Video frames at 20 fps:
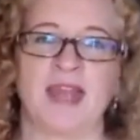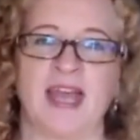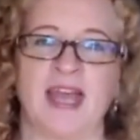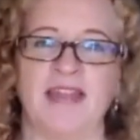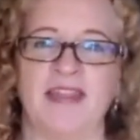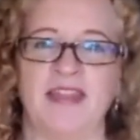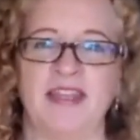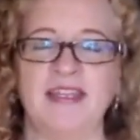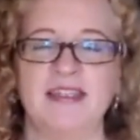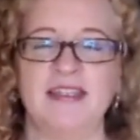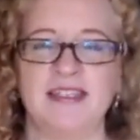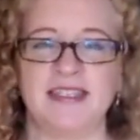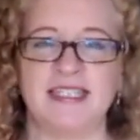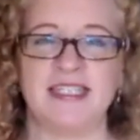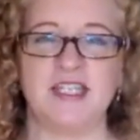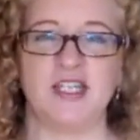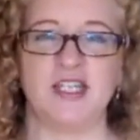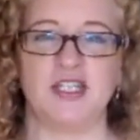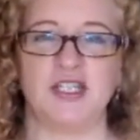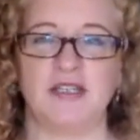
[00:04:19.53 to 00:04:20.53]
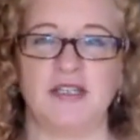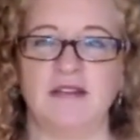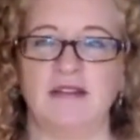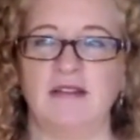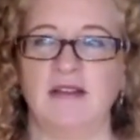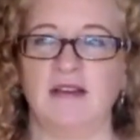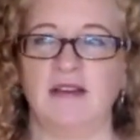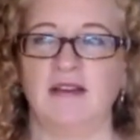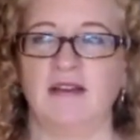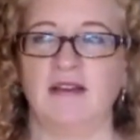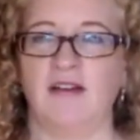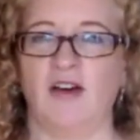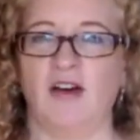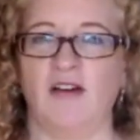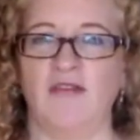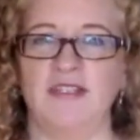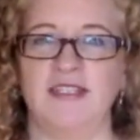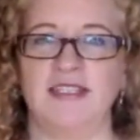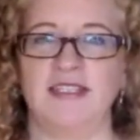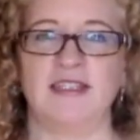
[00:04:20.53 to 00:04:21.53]
I think it's teaching
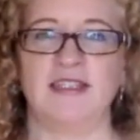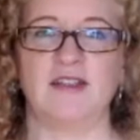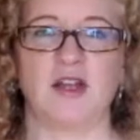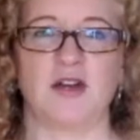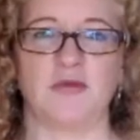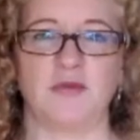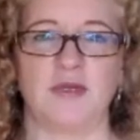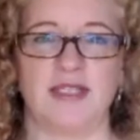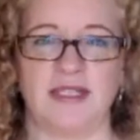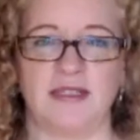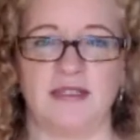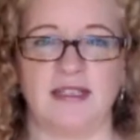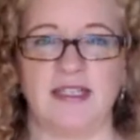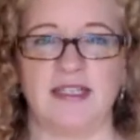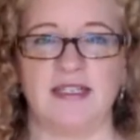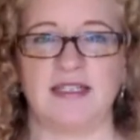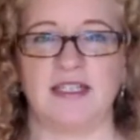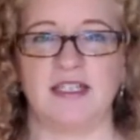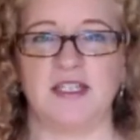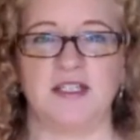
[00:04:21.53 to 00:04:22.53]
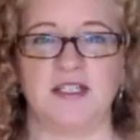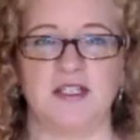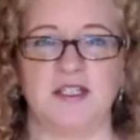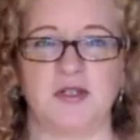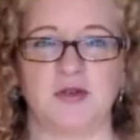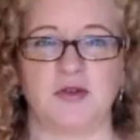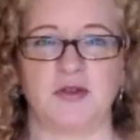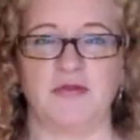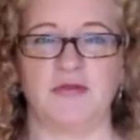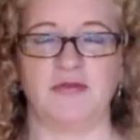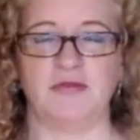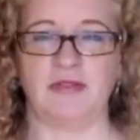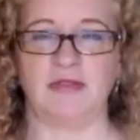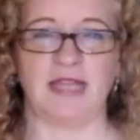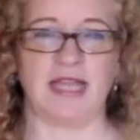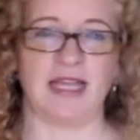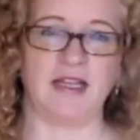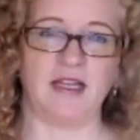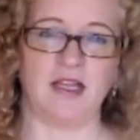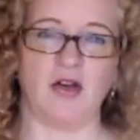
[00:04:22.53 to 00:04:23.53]
obviously a lot of resilience and just sort of
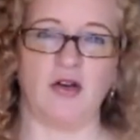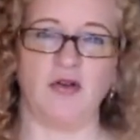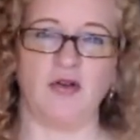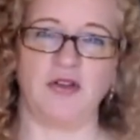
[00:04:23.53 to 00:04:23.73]
let it go.